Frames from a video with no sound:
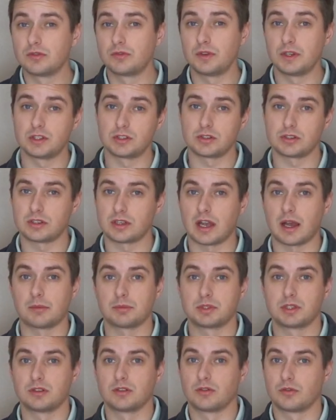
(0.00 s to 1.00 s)
features and
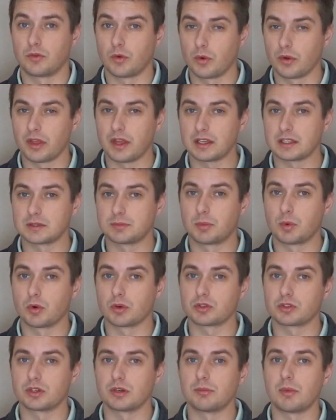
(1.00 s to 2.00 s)
options for that
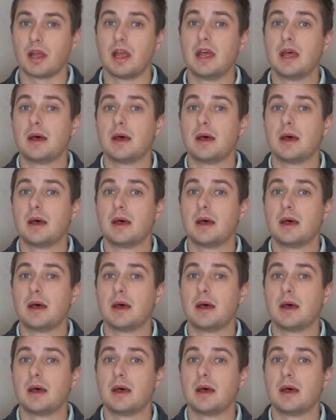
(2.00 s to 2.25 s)
sport trim,